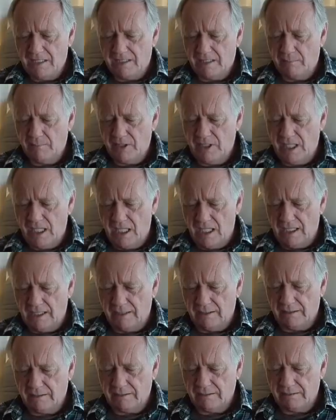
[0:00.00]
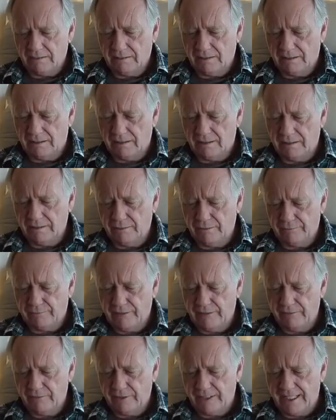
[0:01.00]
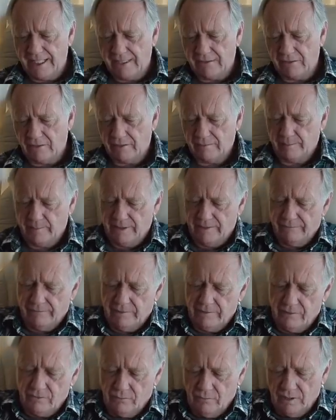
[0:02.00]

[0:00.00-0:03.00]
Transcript: Number nine, uh, your favorite adult beverage.